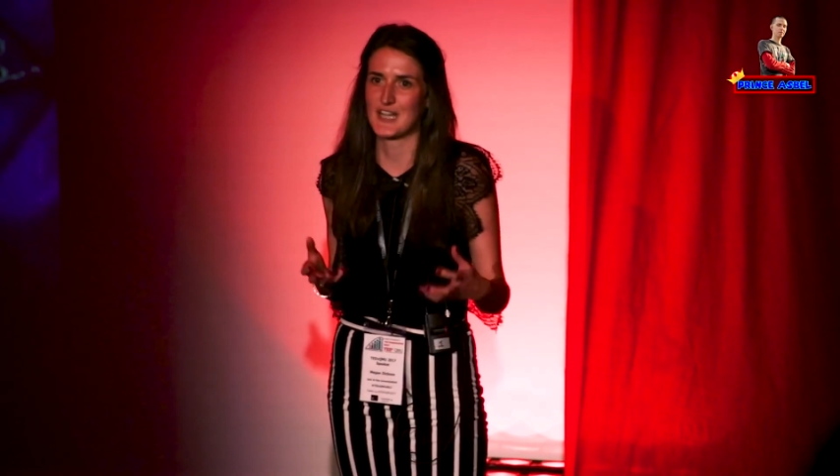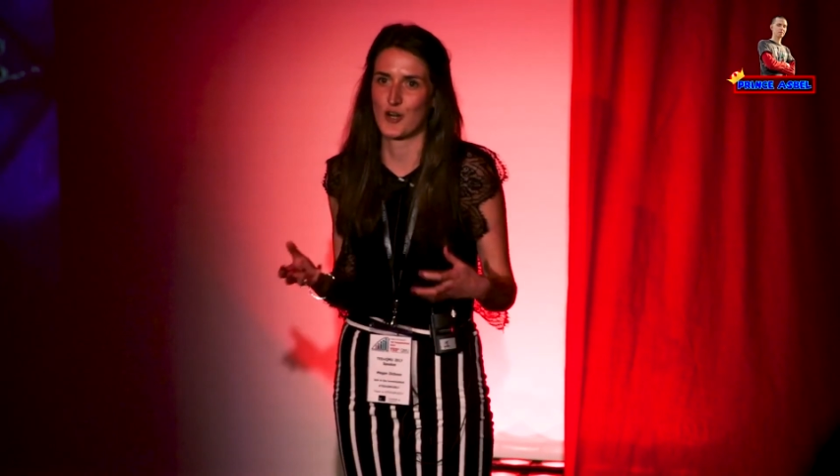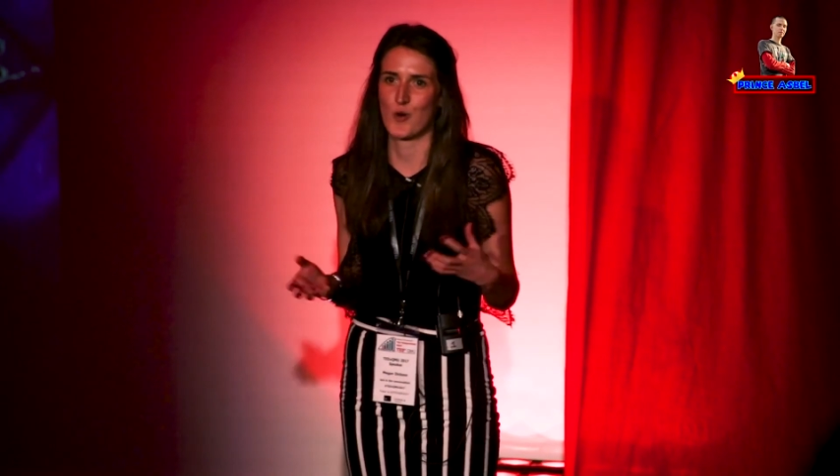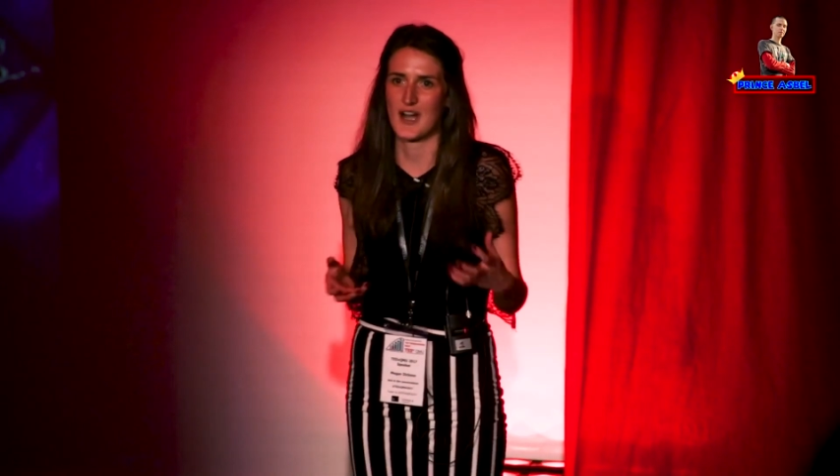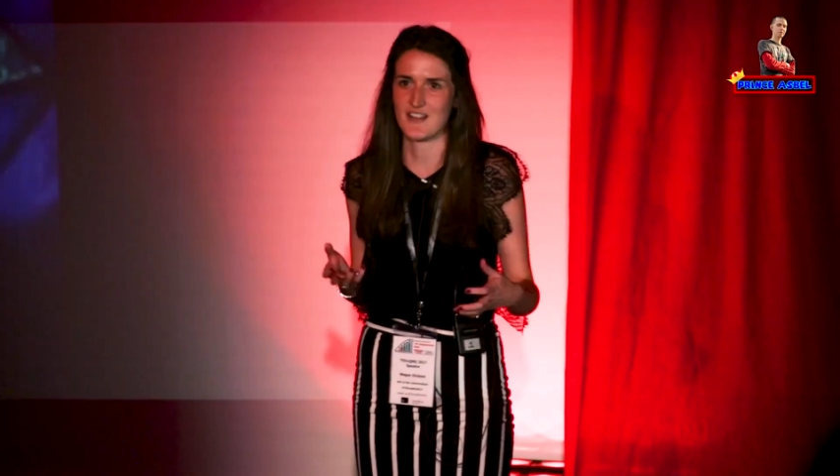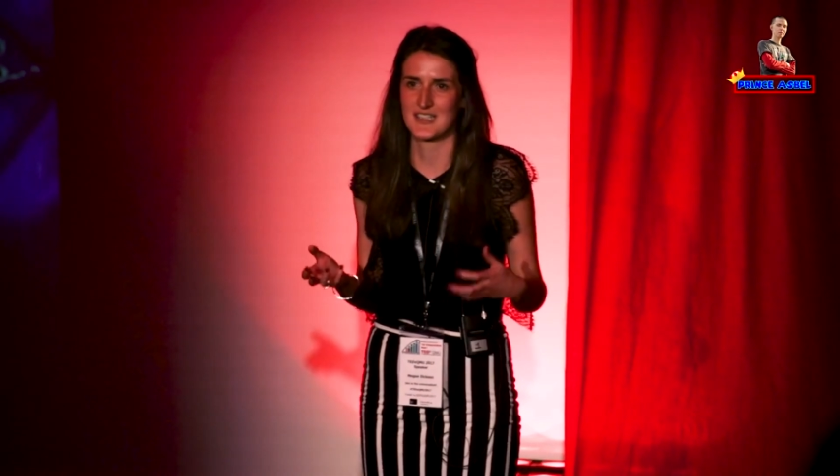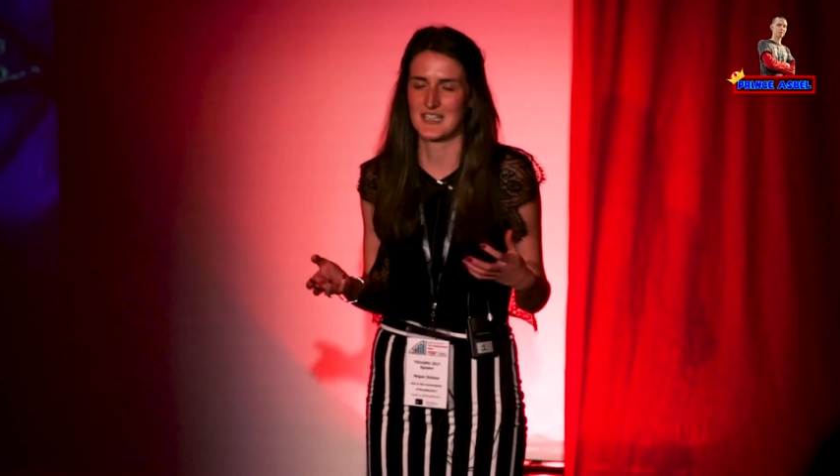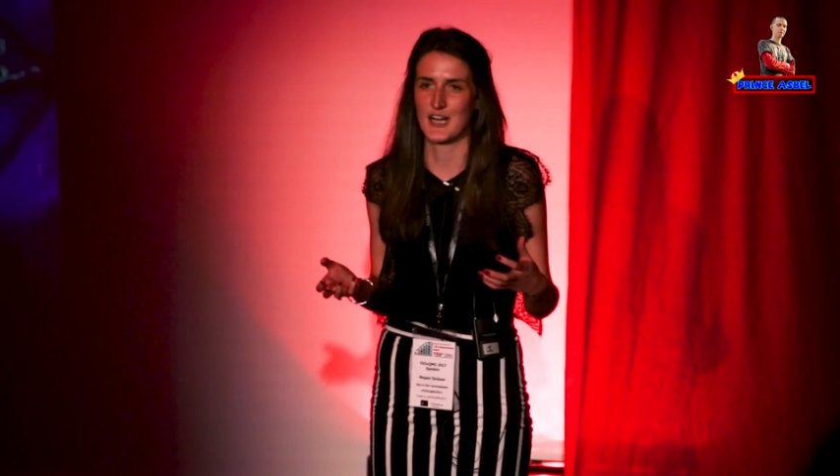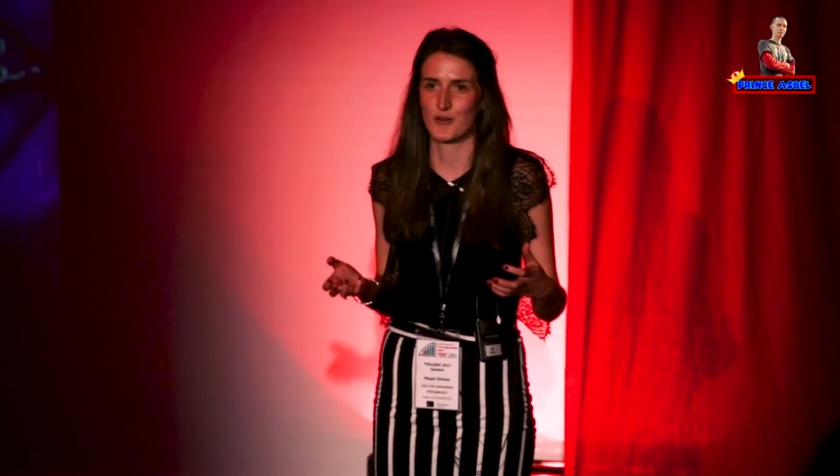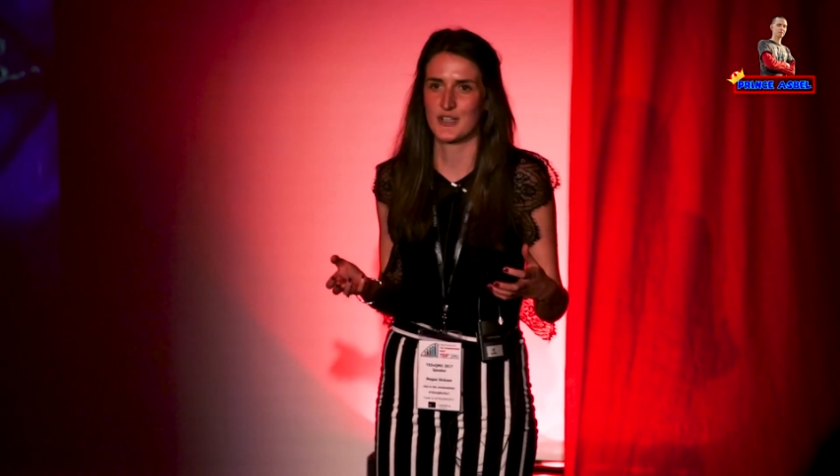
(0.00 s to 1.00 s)
acquire this
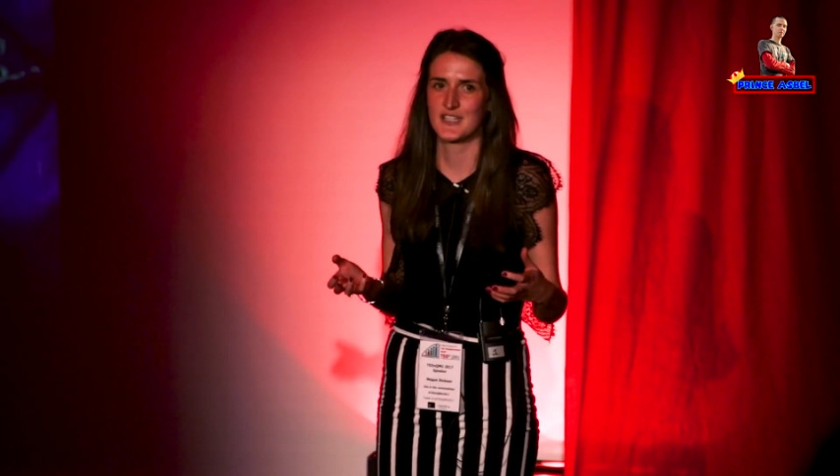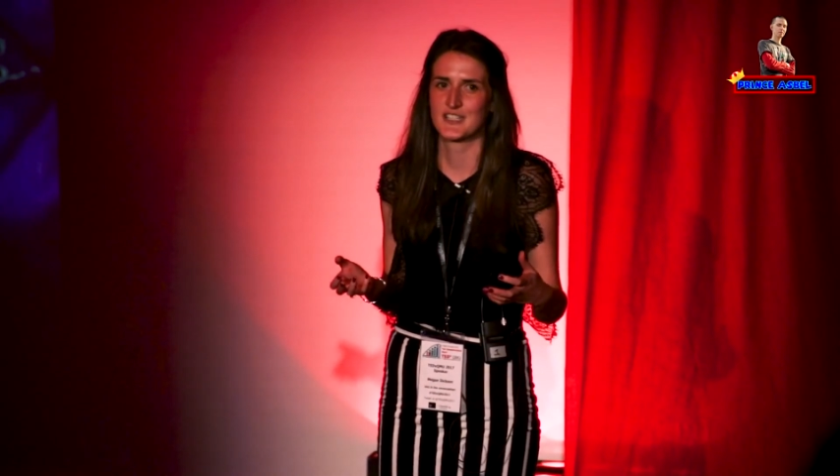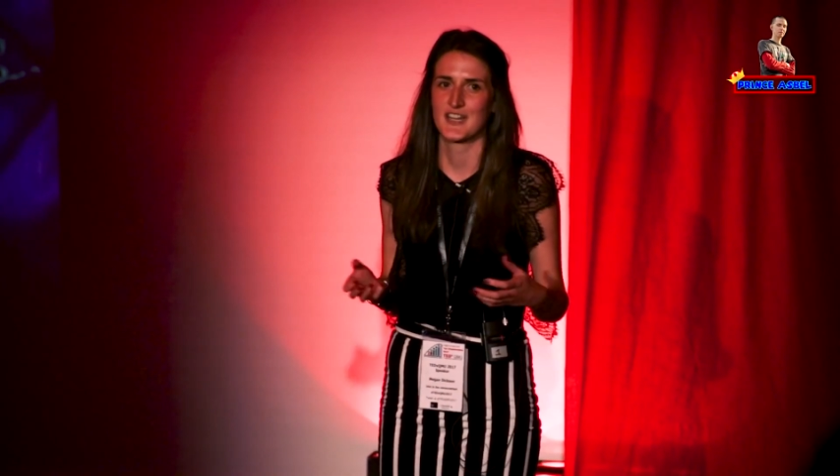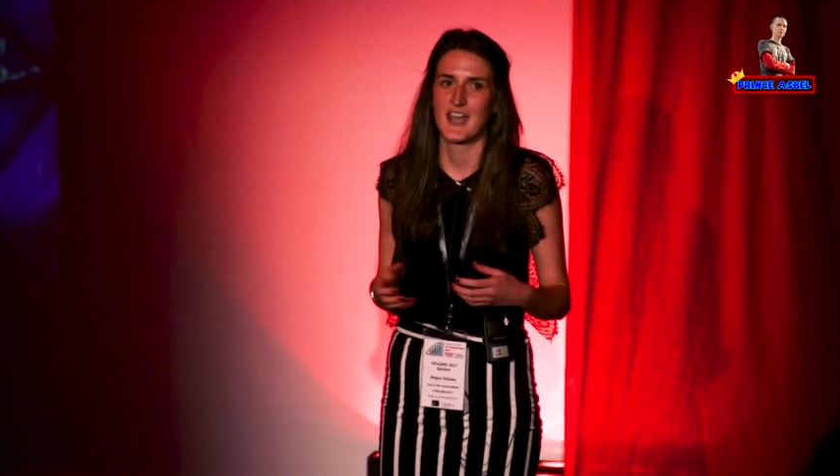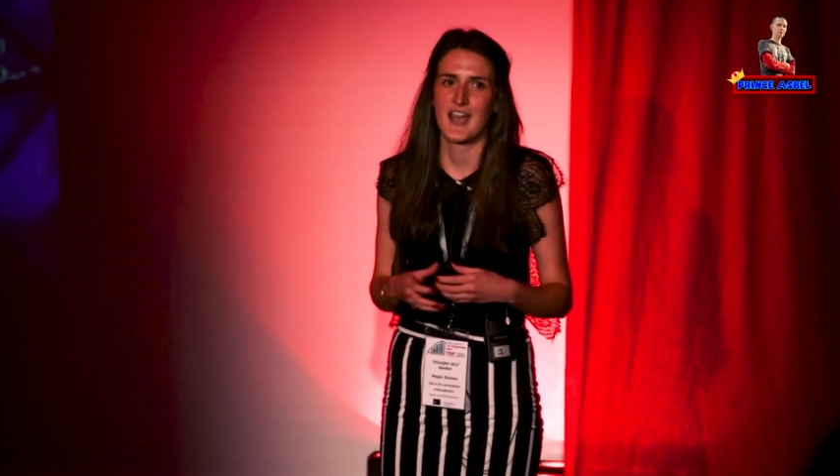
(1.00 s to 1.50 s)
language,